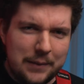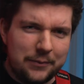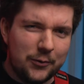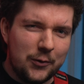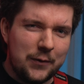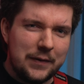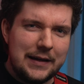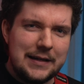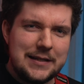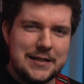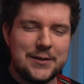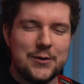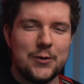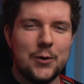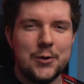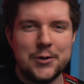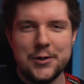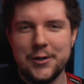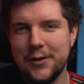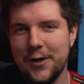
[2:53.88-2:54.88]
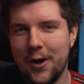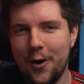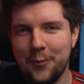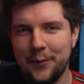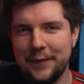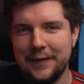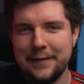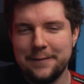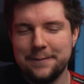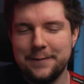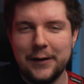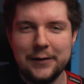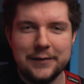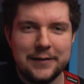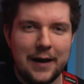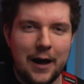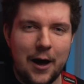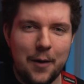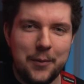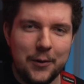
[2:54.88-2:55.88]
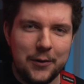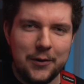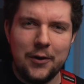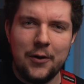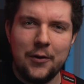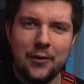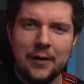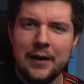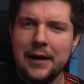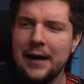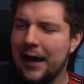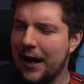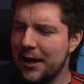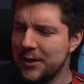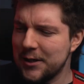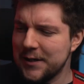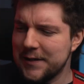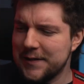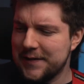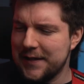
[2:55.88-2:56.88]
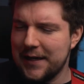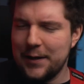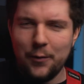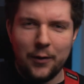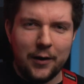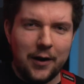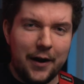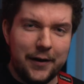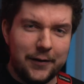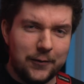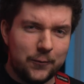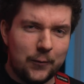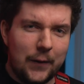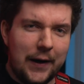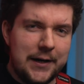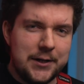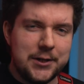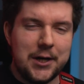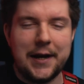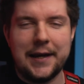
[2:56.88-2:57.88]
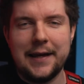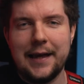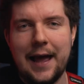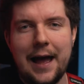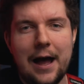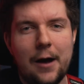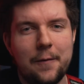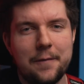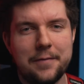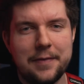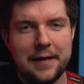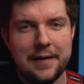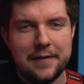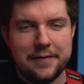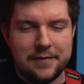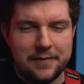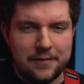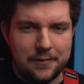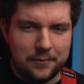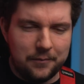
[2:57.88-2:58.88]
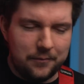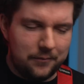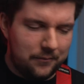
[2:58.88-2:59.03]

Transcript: through the distortion knob with the filter up at noon and just see what kind of range I can get out of this.